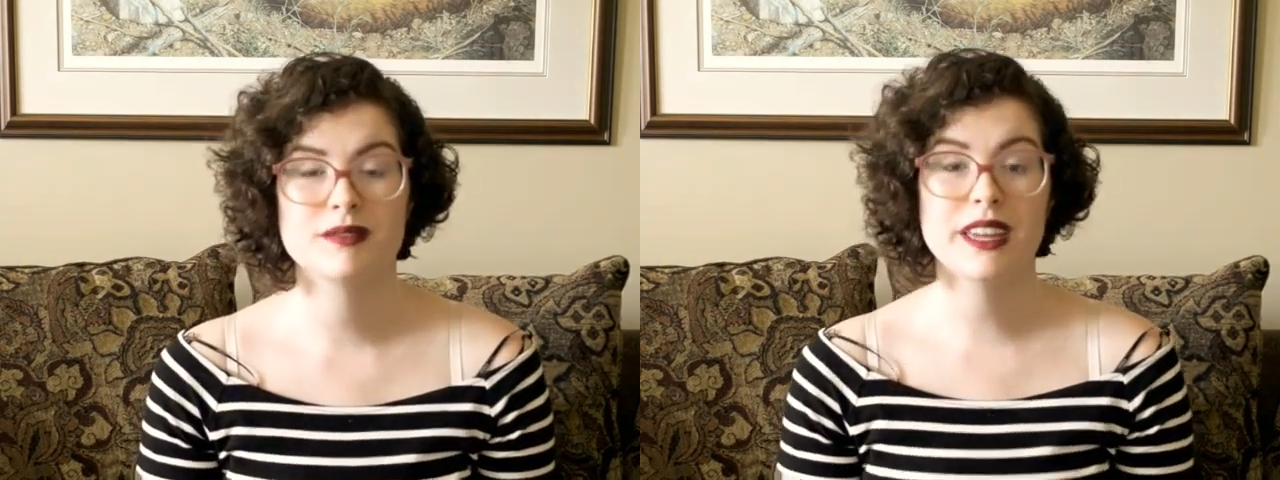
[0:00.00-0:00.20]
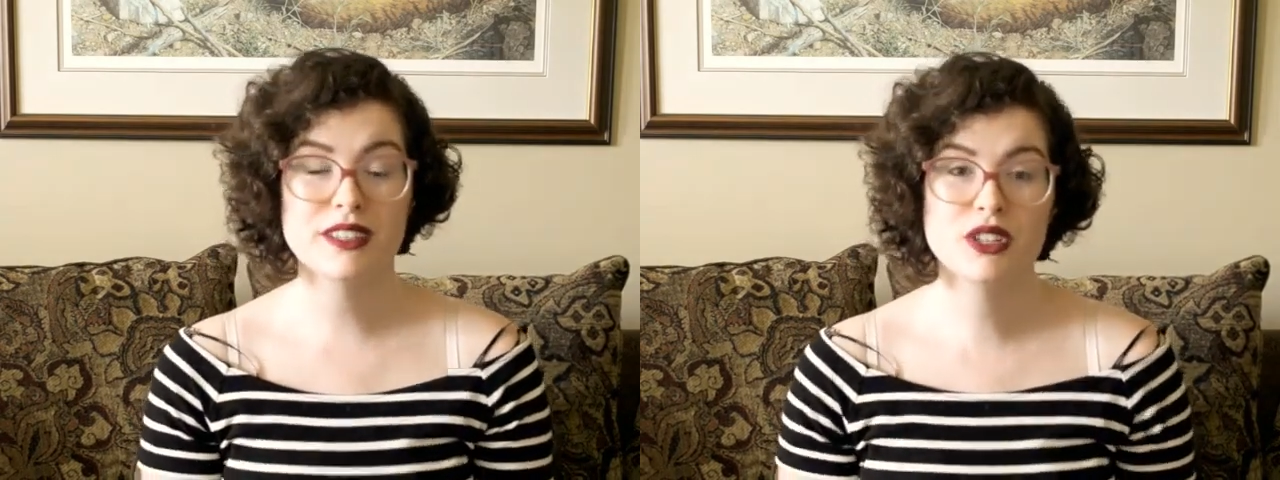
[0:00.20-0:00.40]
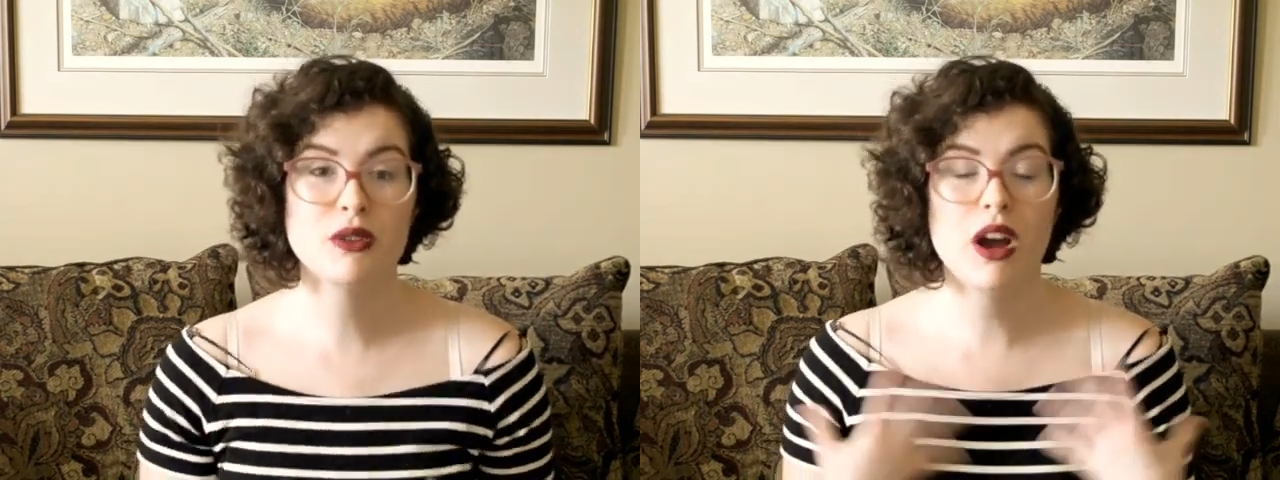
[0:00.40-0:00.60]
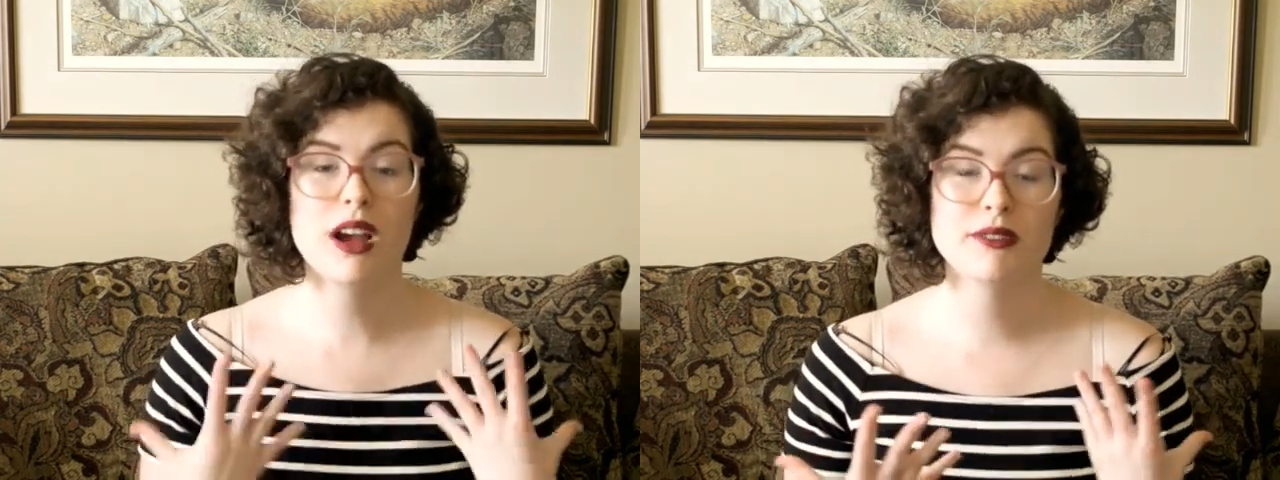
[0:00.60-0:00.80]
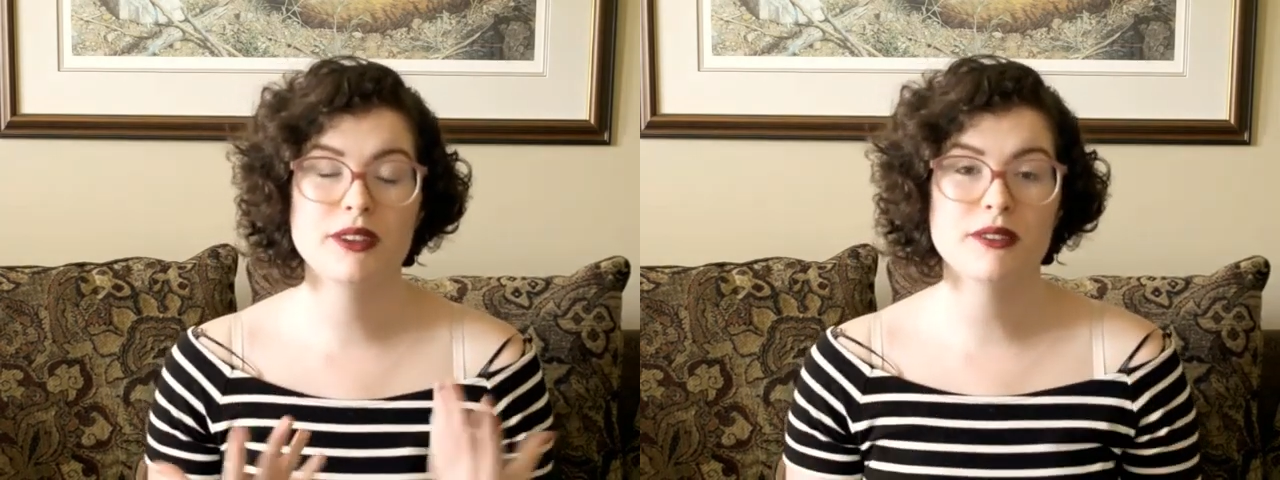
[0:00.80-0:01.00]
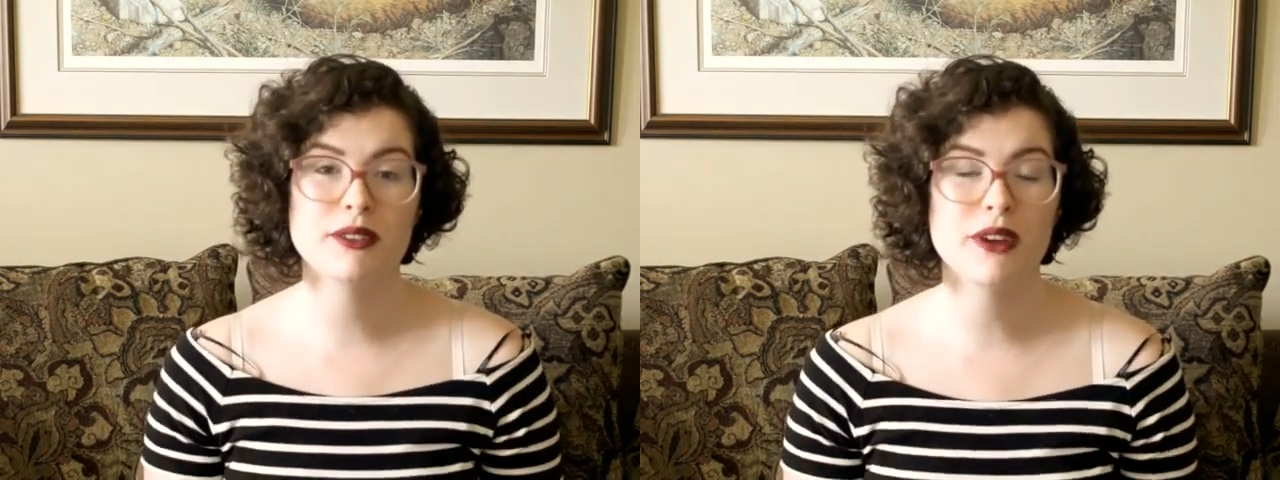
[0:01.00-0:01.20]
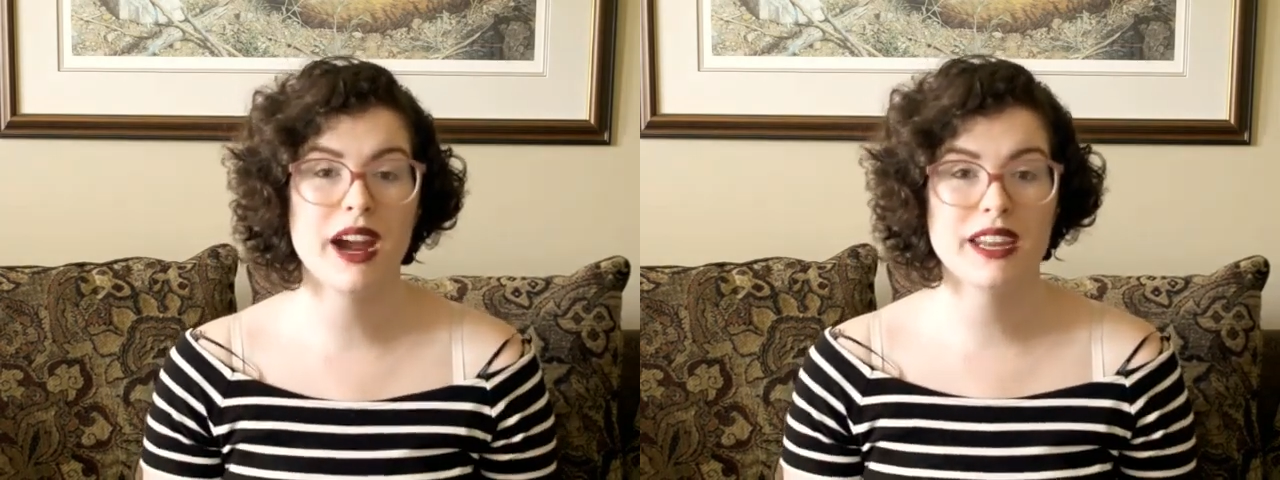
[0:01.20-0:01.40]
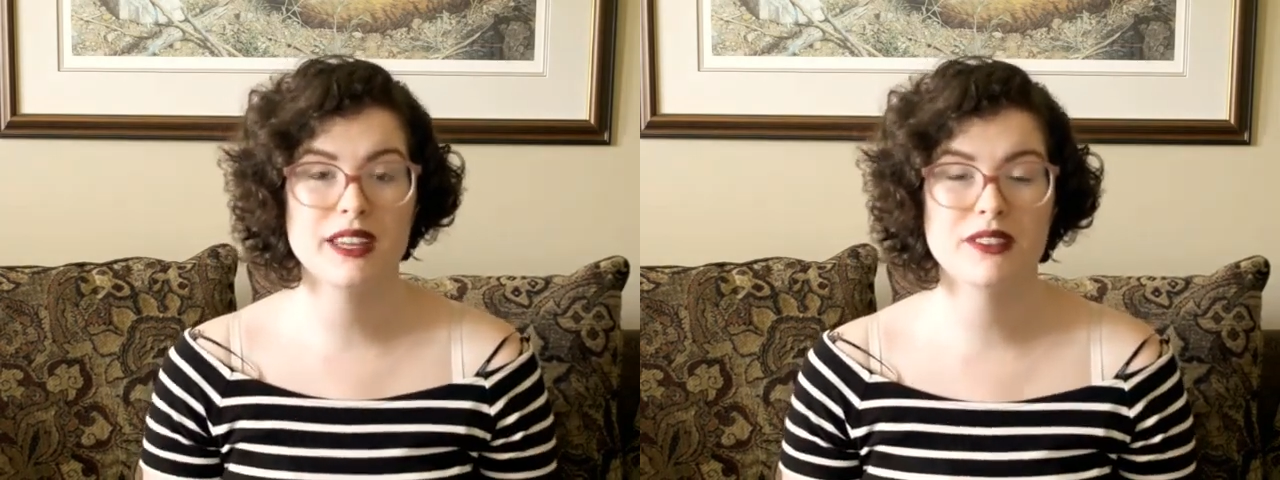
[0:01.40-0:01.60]
They do offer a
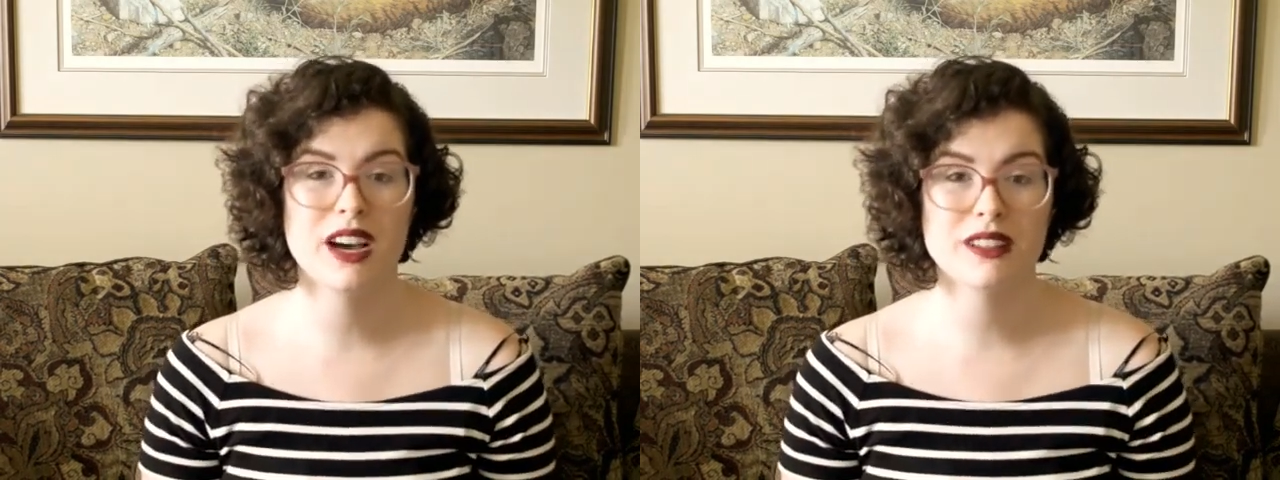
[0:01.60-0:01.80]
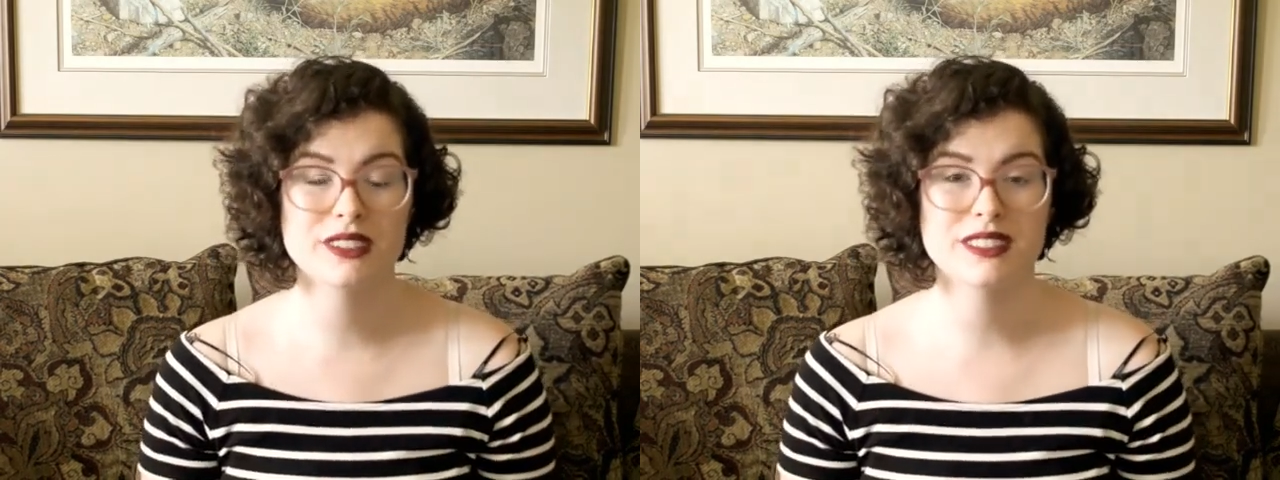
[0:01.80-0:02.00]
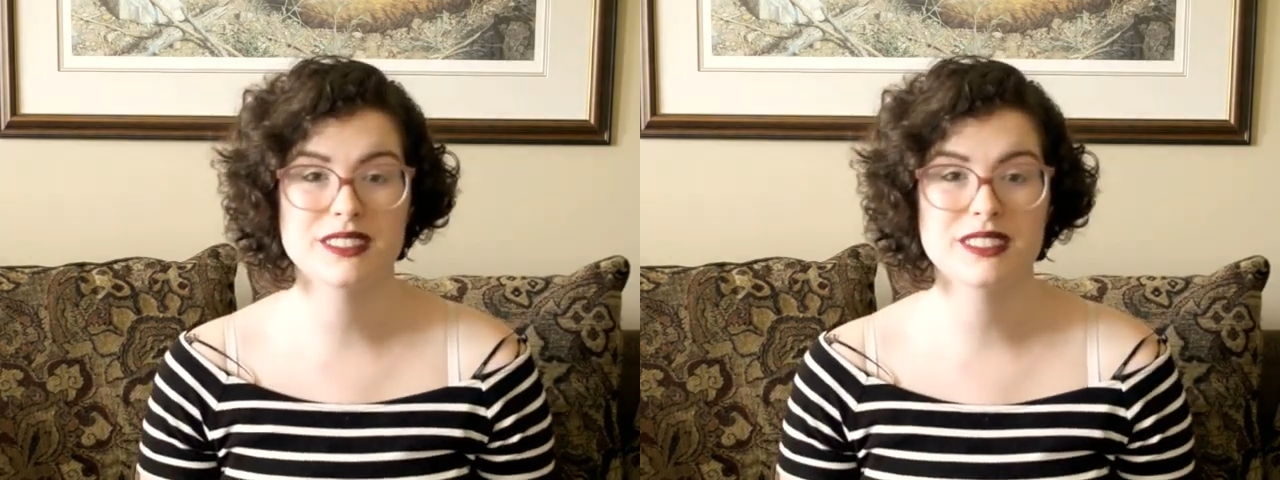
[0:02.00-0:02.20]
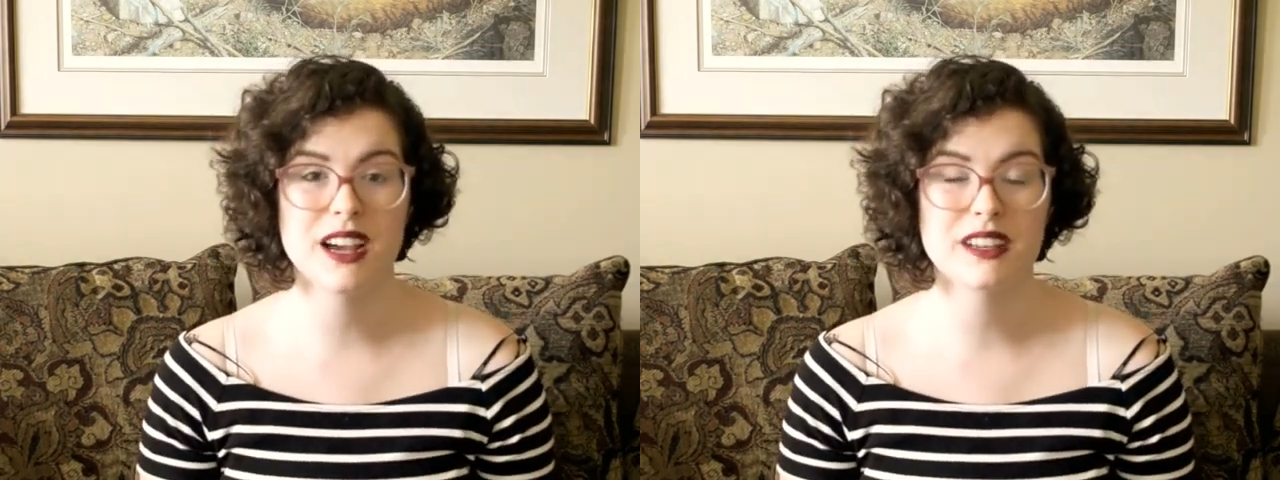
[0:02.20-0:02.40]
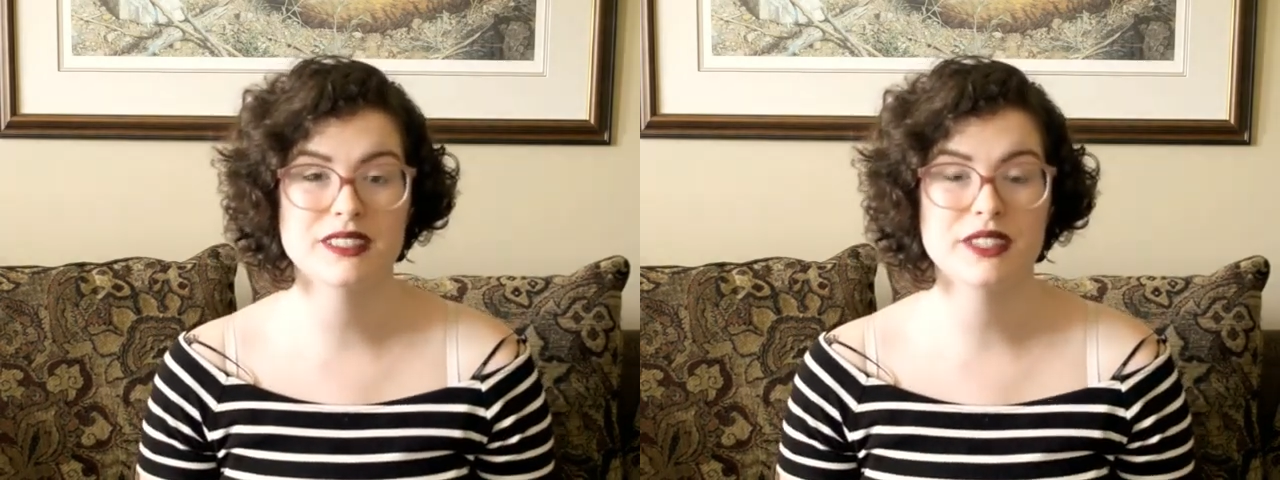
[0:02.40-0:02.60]
variety of colors and styles